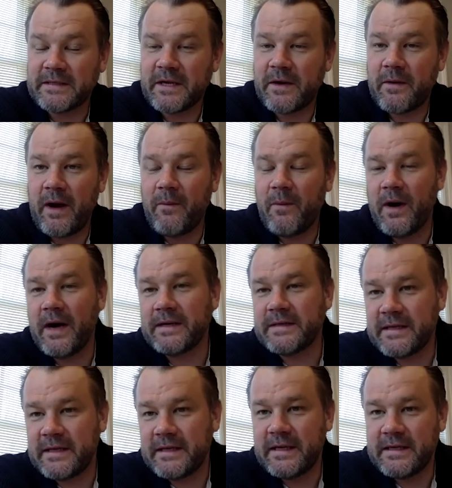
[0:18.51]
So I
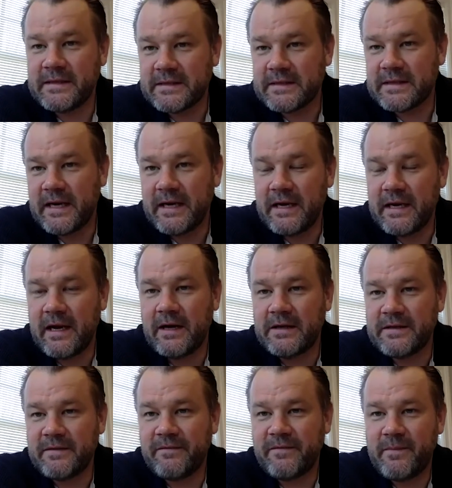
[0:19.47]
worked at this uh,
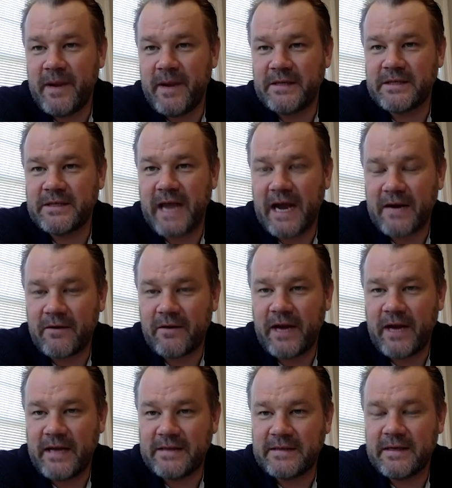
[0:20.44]
large information
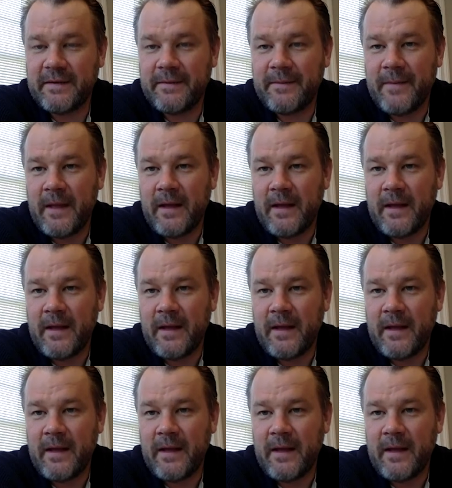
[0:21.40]
aggregator